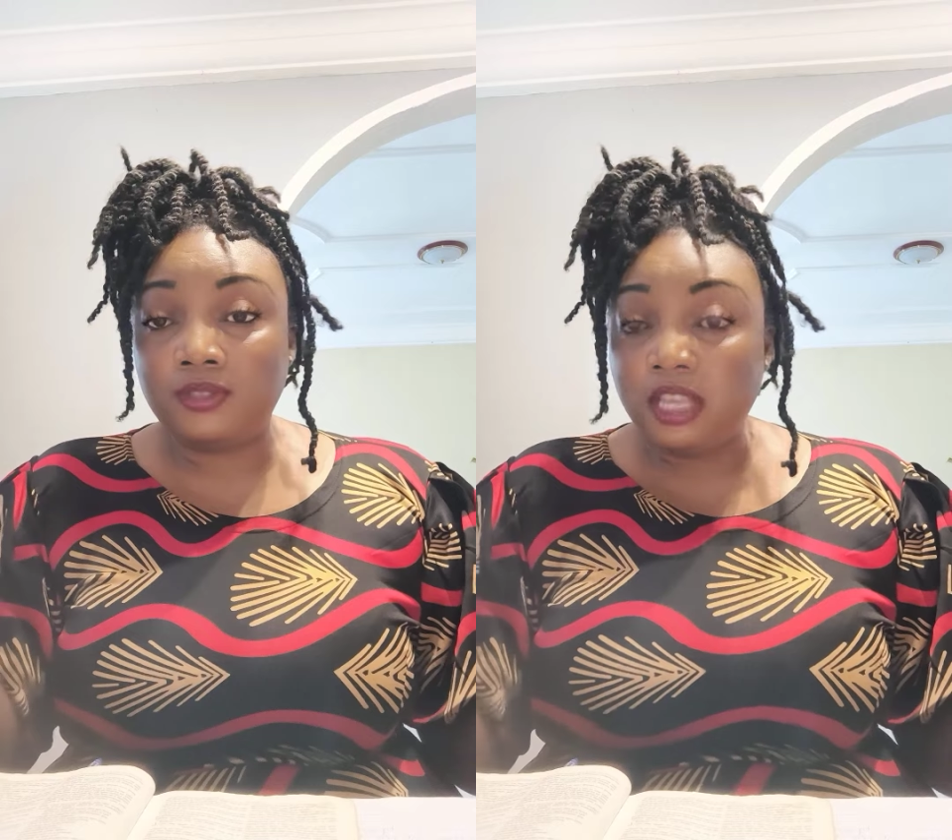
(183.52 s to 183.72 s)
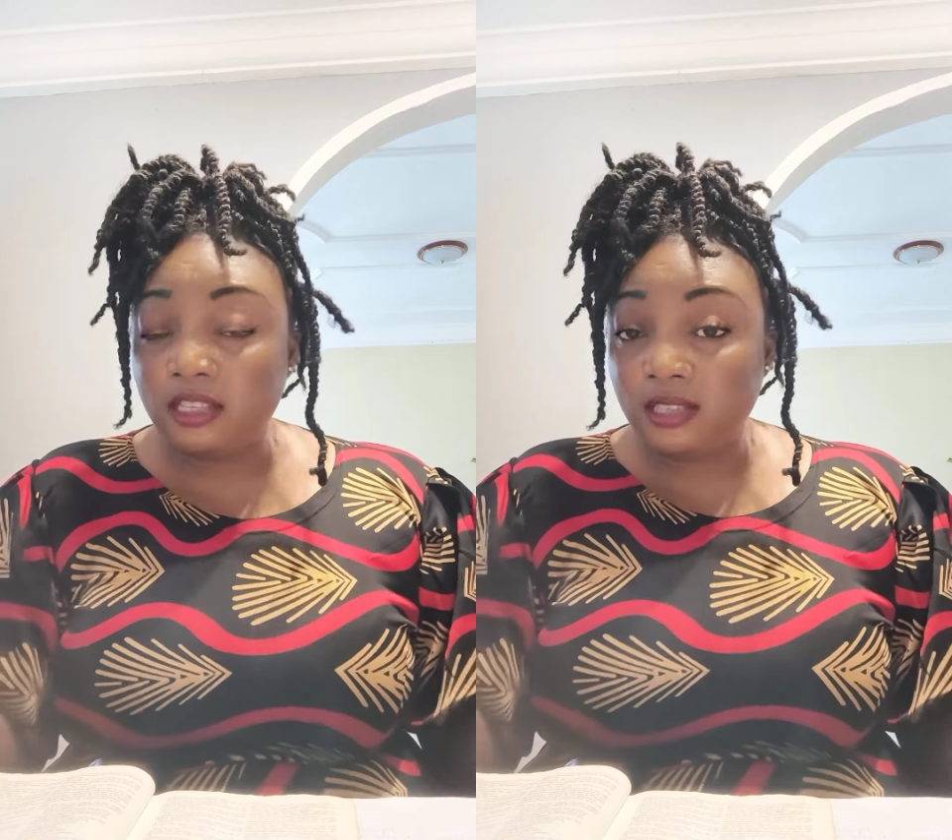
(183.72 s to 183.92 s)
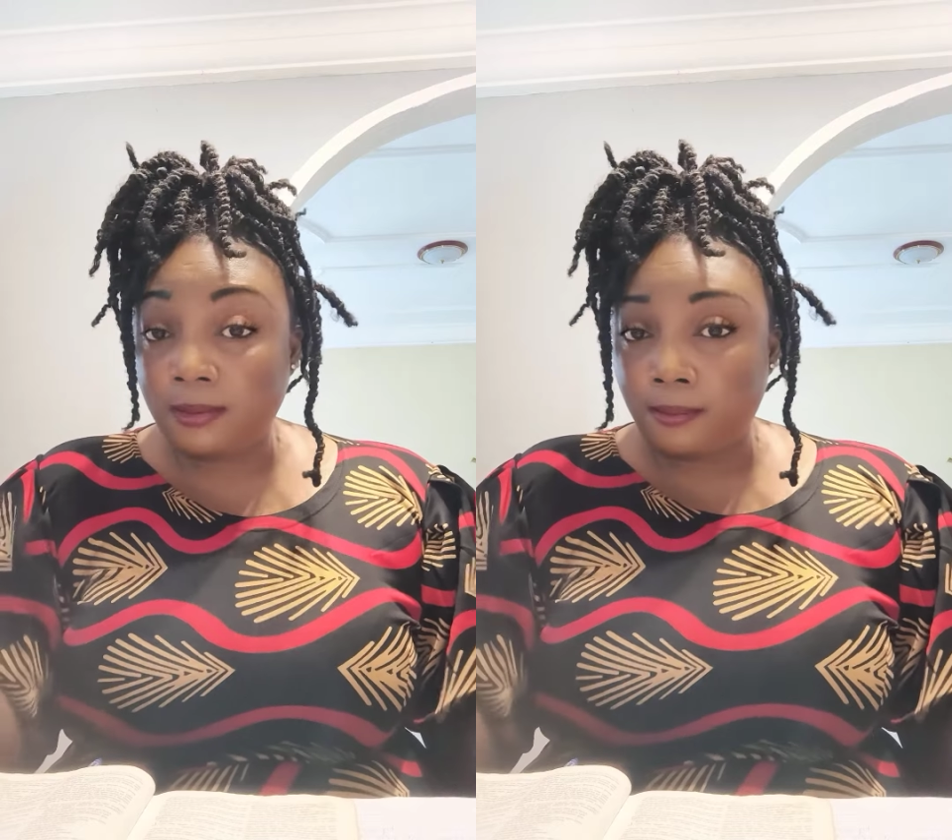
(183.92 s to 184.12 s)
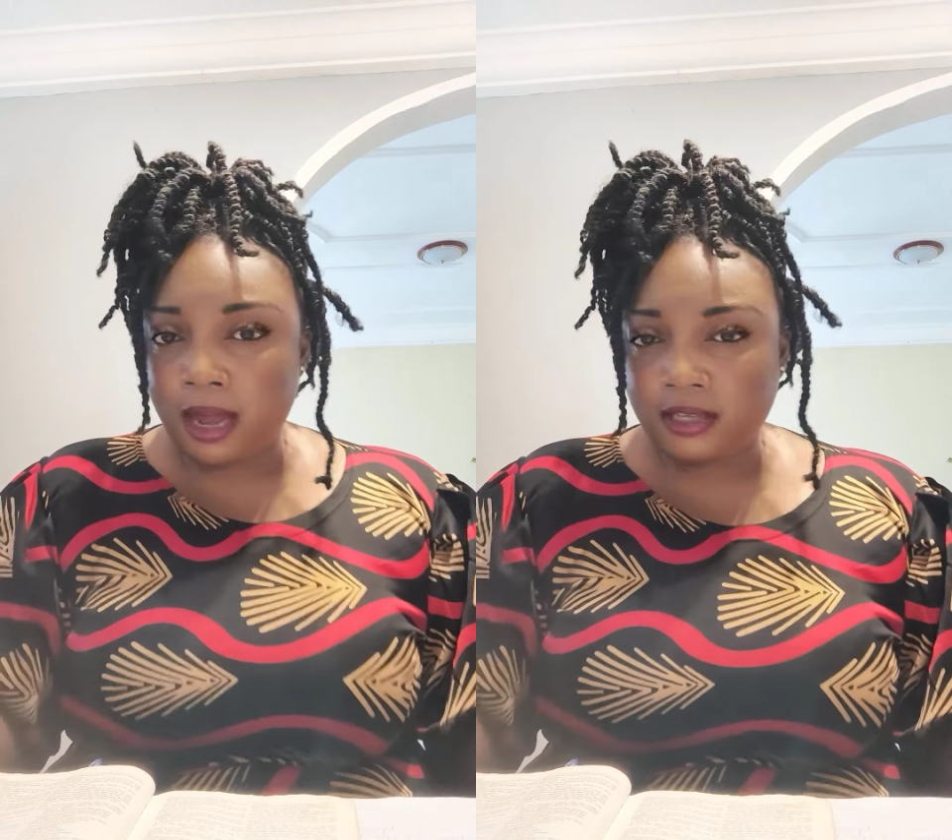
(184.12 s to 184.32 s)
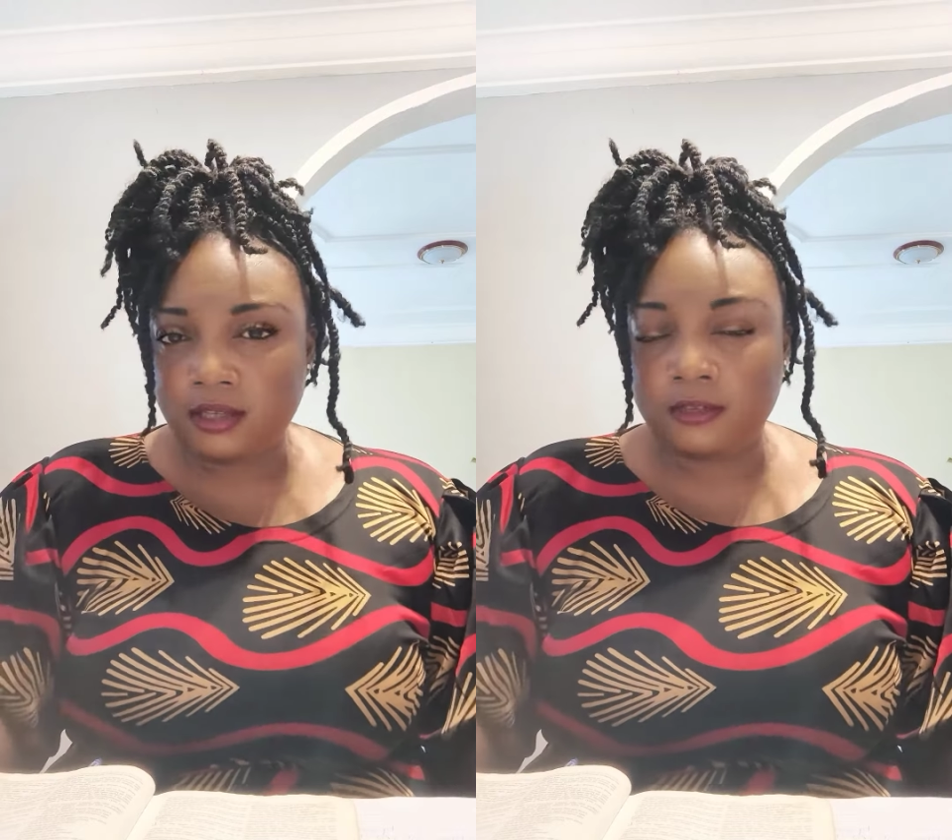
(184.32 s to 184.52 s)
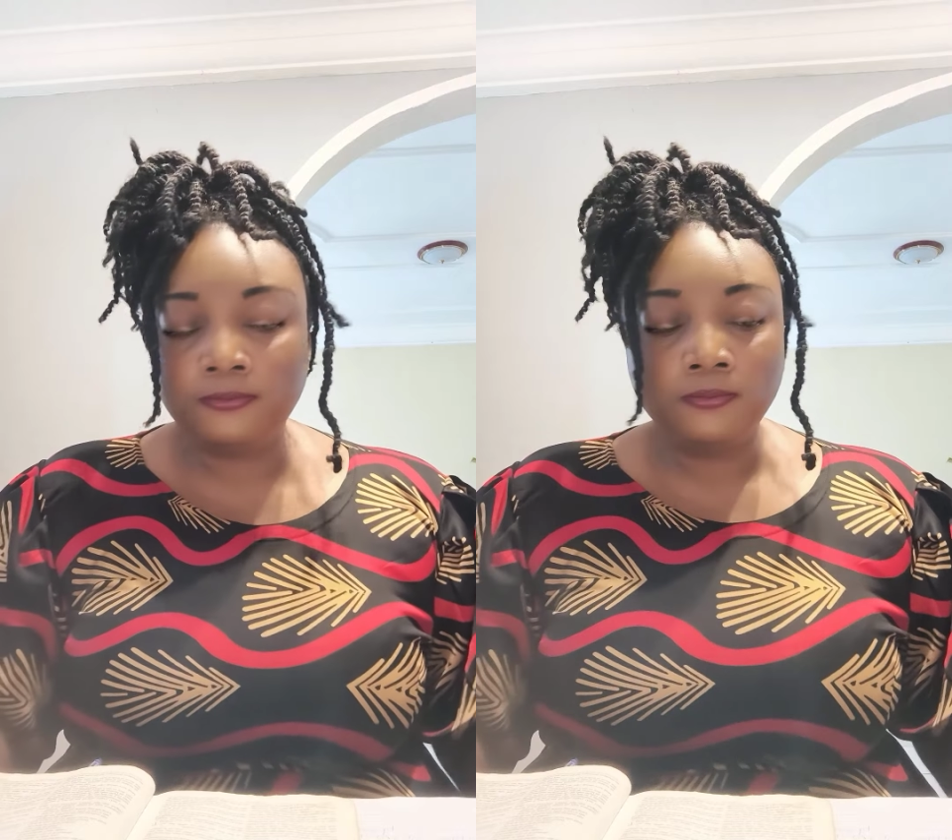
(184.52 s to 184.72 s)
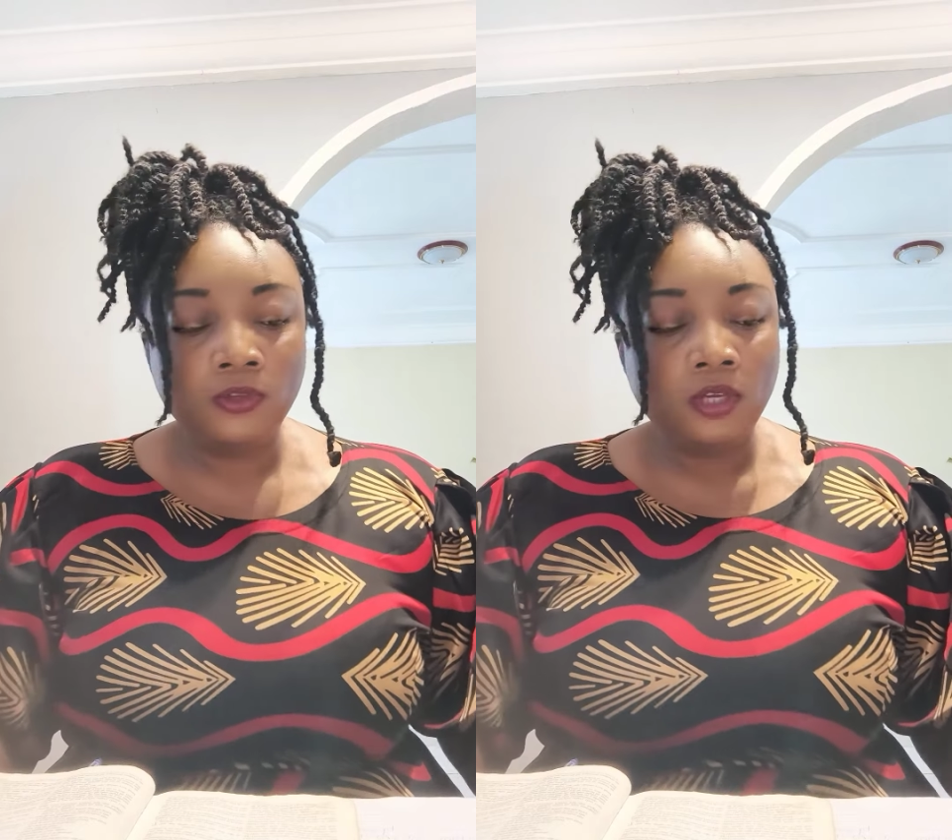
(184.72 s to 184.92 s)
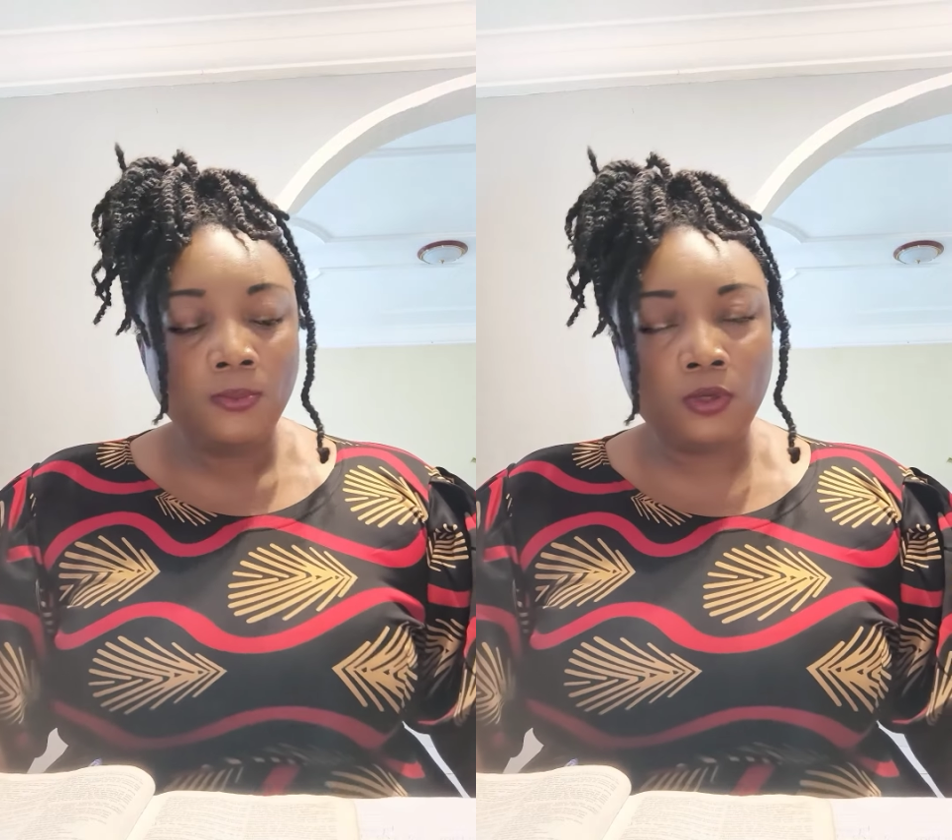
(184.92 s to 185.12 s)
things that matter
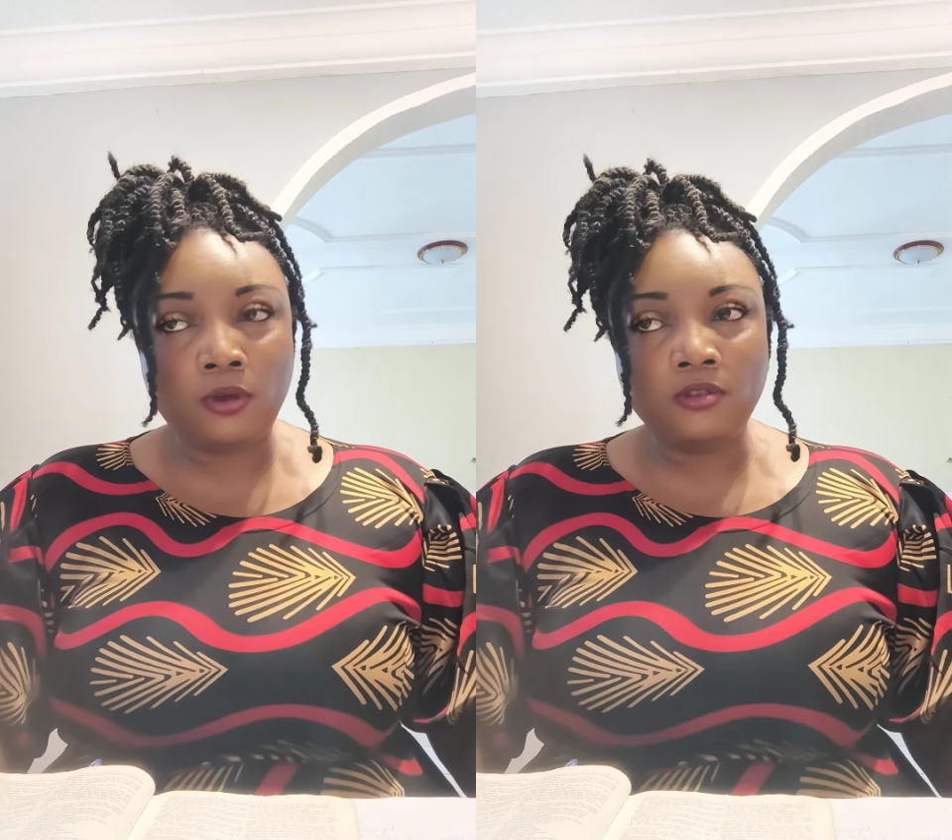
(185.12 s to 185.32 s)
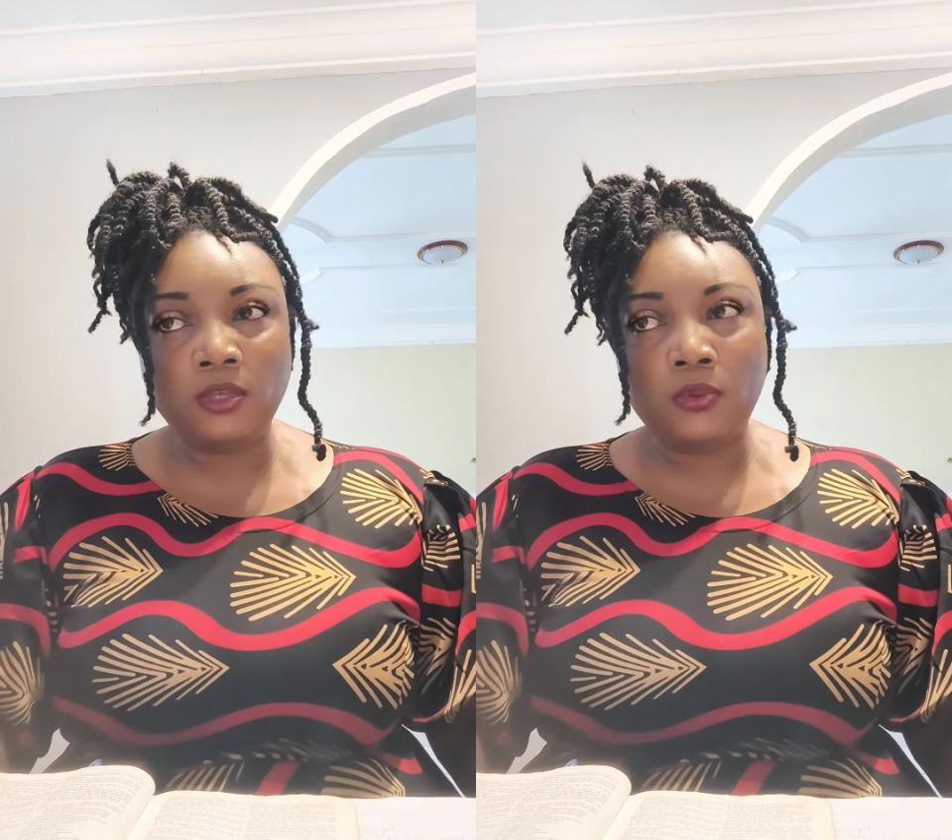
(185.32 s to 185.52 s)
because they